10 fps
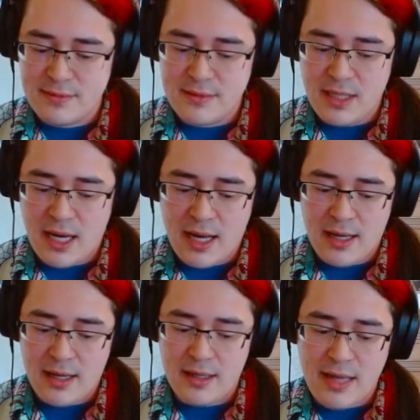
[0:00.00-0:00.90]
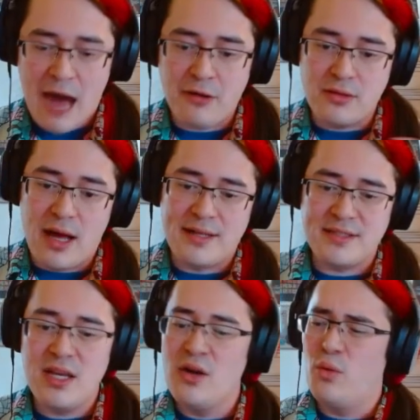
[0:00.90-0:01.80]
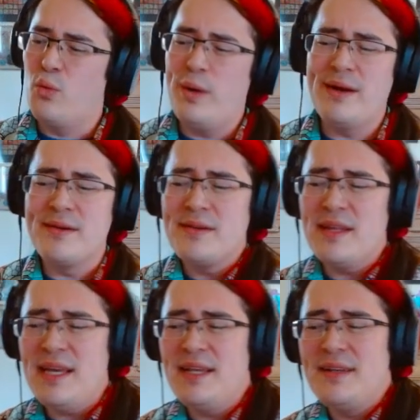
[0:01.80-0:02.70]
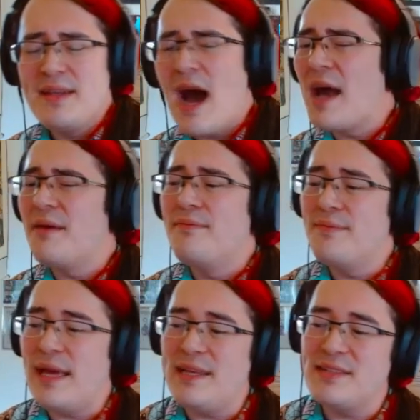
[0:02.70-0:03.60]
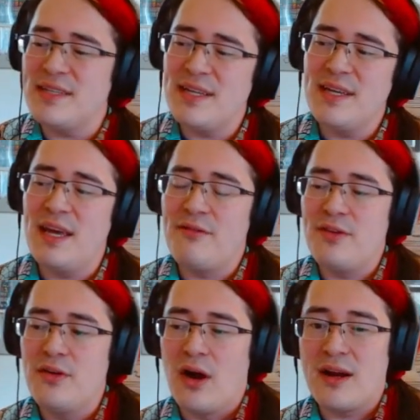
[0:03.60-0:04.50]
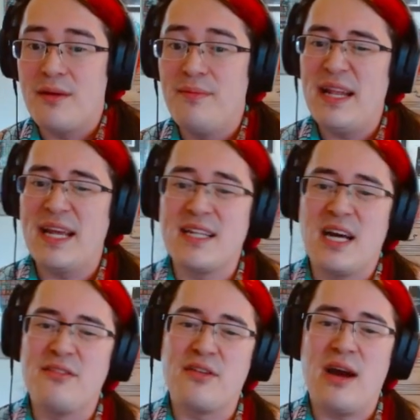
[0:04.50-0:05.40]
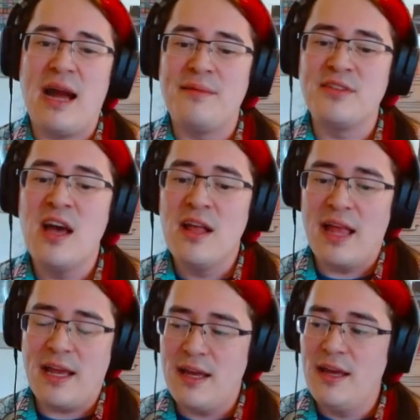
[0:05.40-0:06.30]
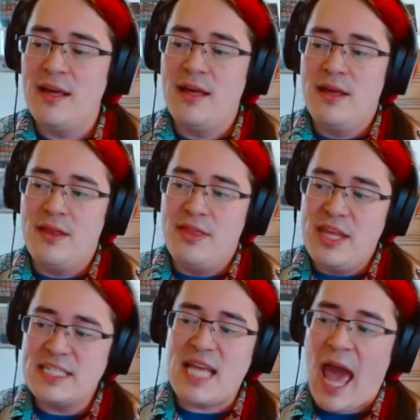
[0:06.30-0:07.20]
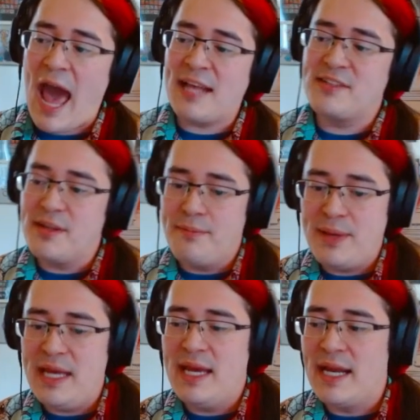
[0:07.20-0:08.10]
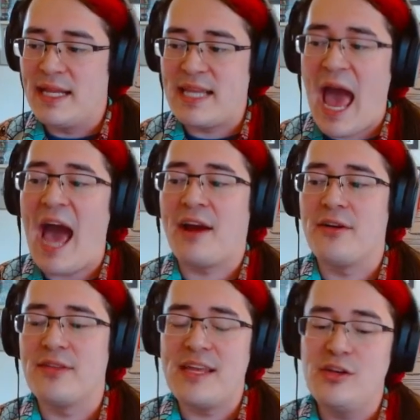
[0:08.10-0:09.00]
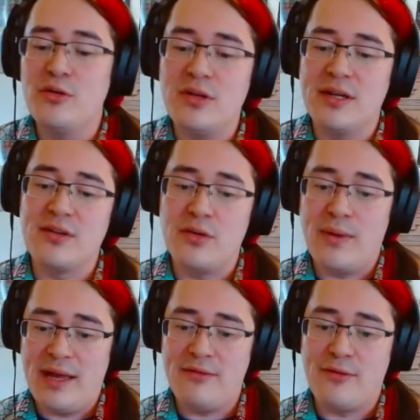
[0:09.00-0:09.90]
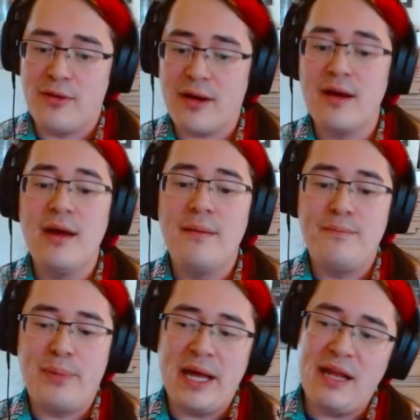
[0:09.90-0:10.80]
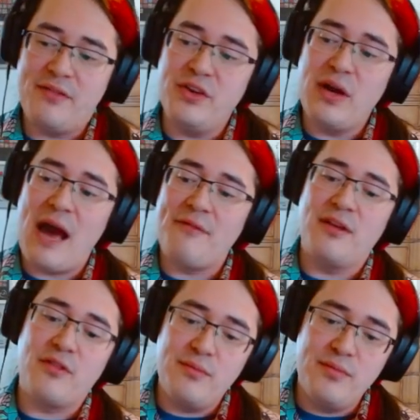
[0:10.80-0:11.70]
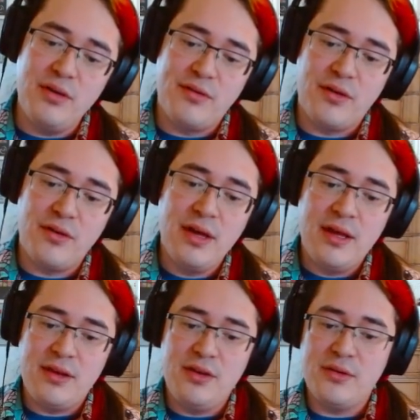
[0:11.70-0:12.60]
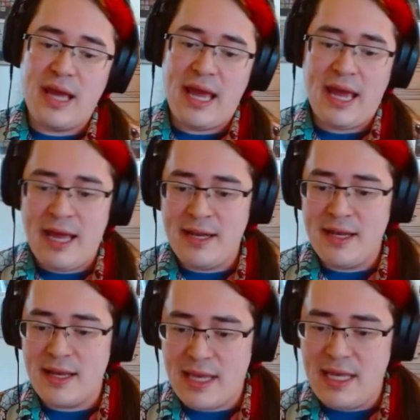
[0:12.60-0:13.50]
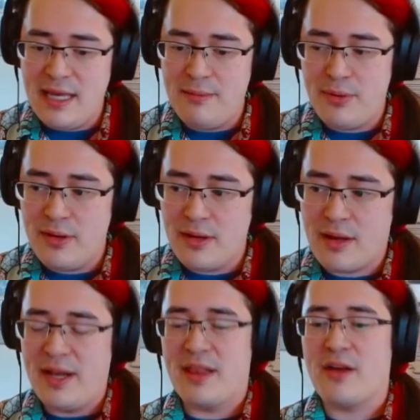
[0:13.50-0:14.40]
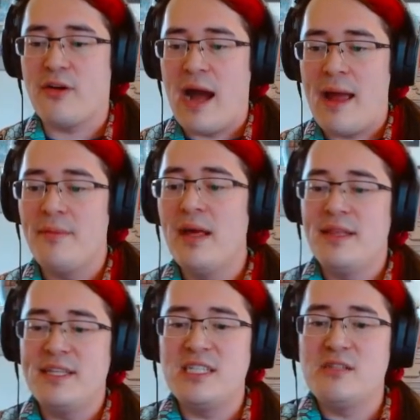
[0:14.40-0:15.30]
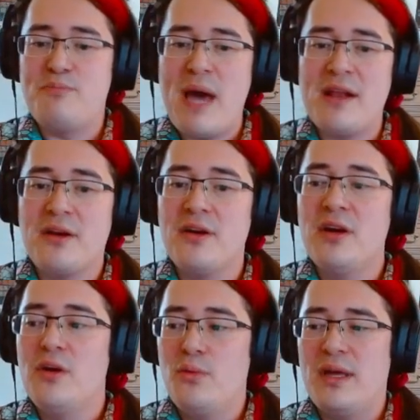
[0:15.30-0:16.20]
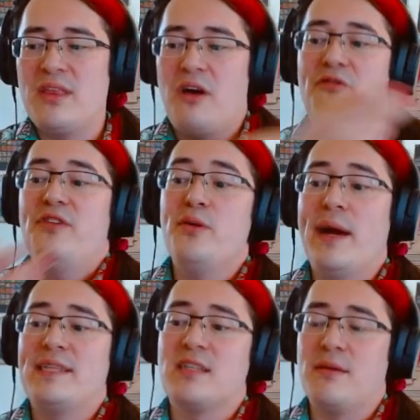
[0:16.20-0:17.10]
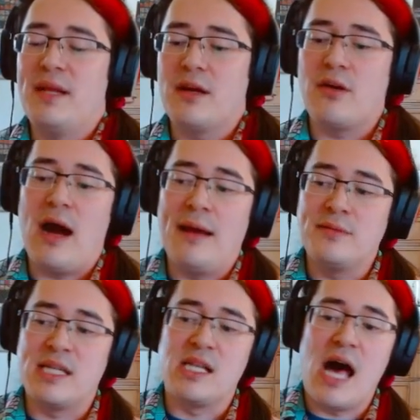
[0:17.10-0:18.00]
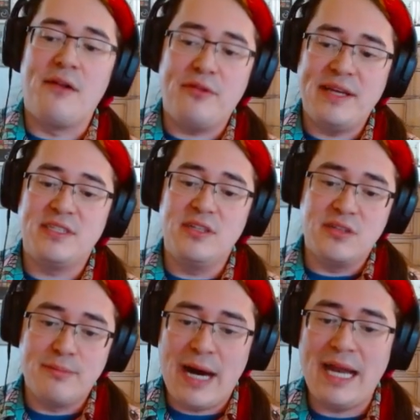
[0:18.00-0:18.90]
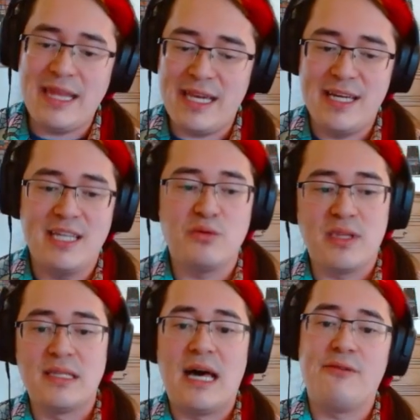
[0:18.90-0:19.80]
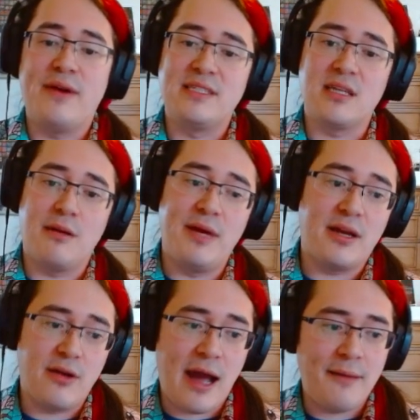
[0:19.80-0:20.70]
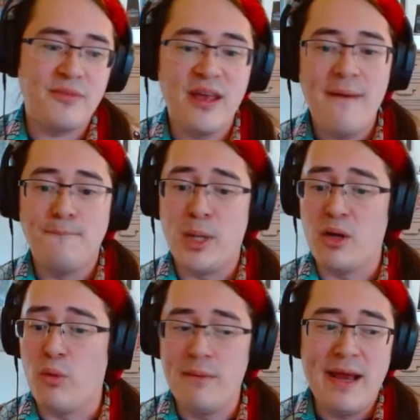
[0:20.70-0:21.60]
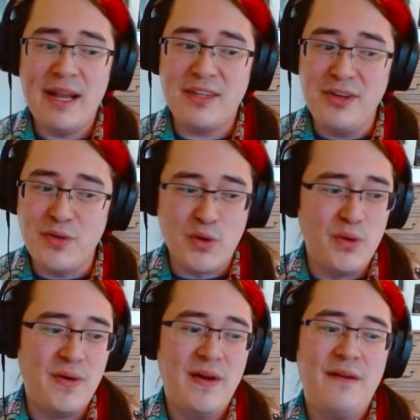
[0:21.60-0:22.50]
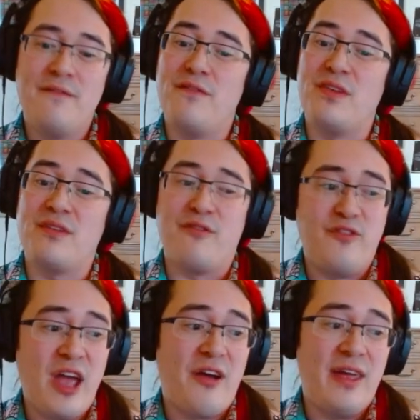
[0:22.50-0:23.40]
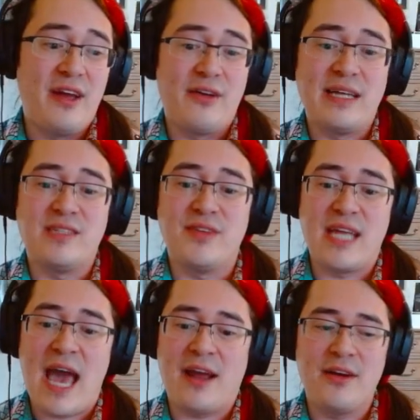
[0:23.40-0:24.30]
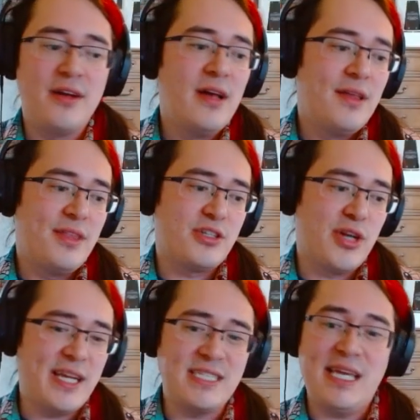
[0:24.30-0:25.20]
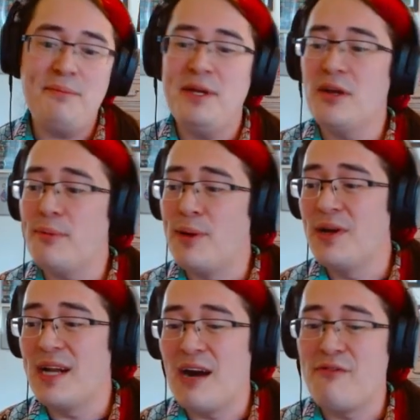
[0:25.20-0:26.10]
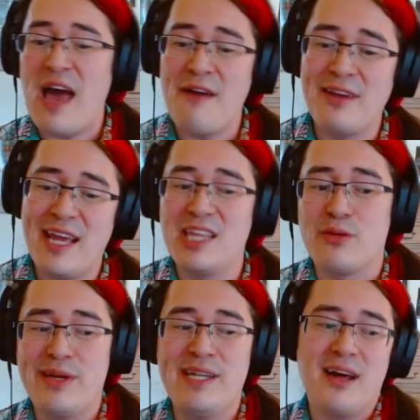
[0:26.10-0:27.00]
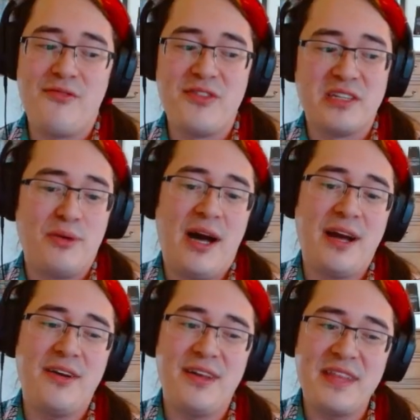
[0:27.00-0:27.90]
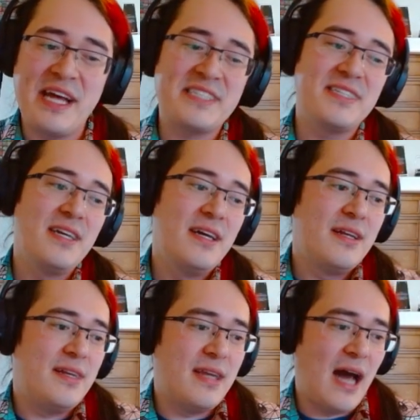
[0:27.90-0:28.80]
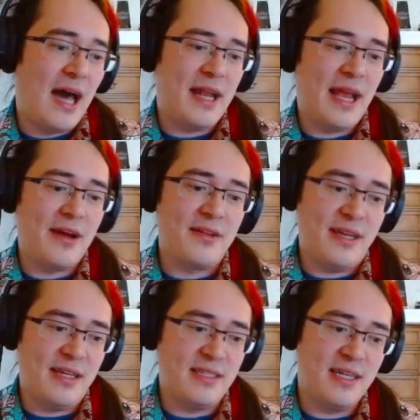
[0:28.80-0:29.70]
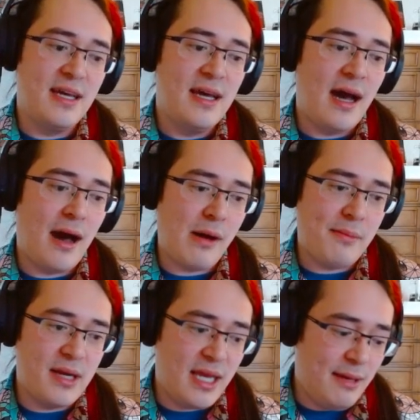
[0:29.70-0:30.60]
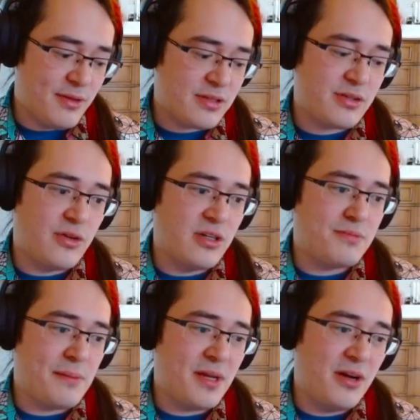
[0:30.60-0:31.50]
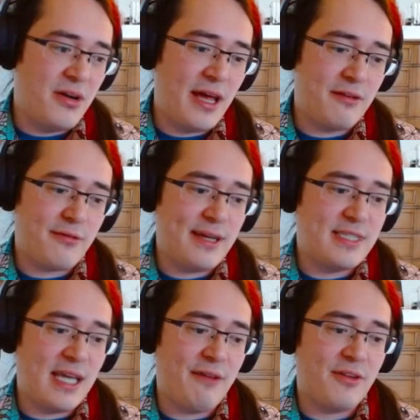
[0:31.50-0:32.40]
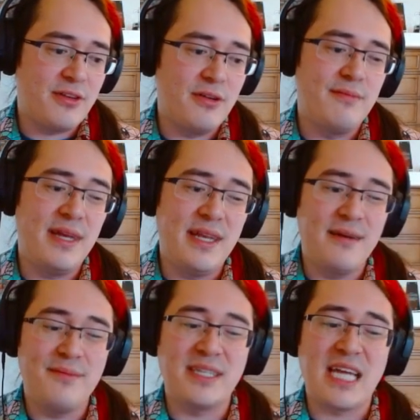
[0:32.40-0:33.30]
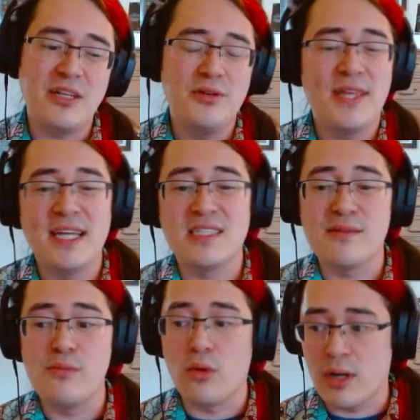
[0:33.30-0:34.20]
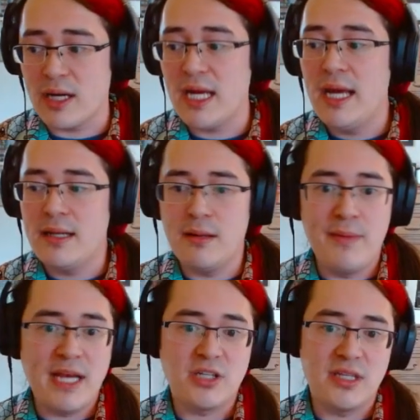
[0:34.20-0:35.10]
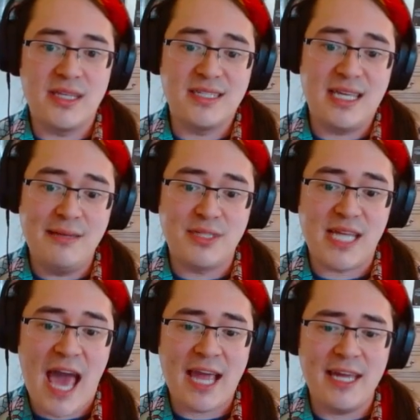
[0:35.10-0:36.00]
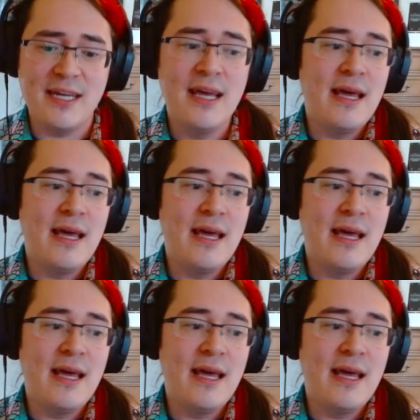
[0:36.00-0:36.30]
outlaws. Weirdly not amazing if you are committing a ton of crimes. Like, this has to be an attacker that you clear the way for, but if you have enough removal, you can keep committing the crime. This is better with a few ways to commit crimes and a lot of ways to use a body than it is with a lot of ways to commit crimes. But a 1-mana 2/2 is a very aggressive attacker. The trick is keeping your opponent off of having a 3 toughness blocker, and that's not inherently easy. I'm going to keep the scores, but I'm going to go ahead and raise the effort to a medium because I do think it's some work to make sure that this keeps attacking.